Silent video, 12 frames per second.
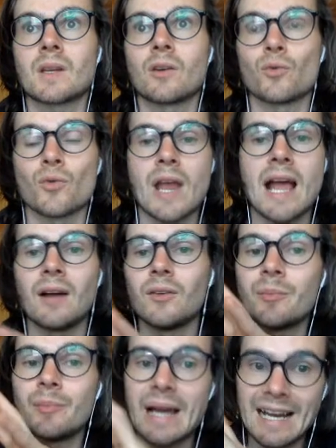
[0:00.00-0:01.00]

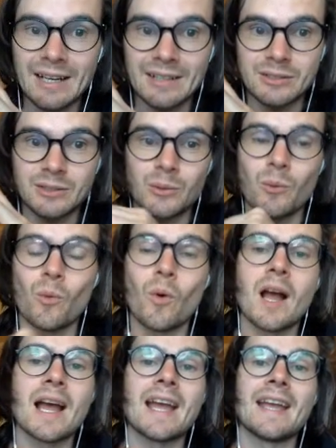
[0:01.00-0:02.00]
roundabout
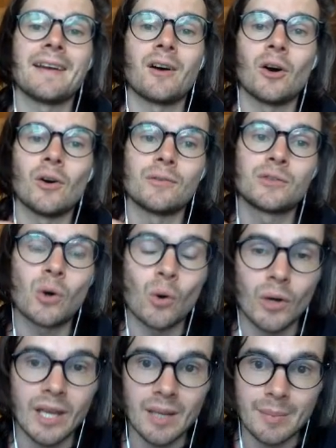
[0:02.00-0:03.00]
way of
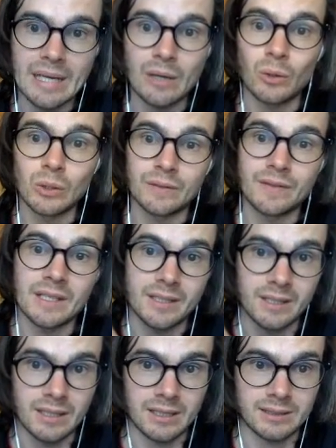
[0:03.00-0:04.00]
talking about all of these
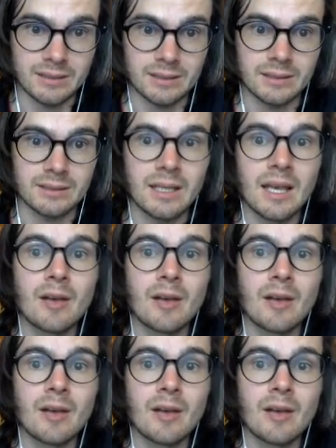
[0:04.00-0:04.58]
classes.